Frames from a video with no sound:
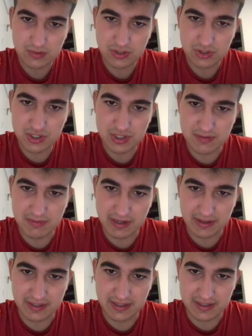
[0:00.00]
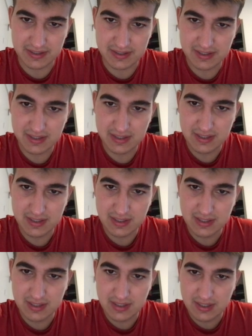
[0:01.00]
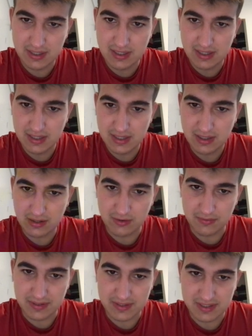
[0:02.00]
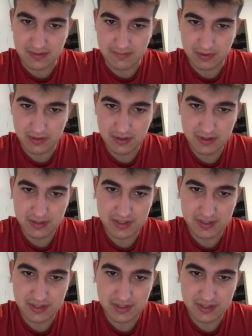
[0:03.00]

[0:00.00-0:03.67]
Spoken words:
just to make things a little bit simpler.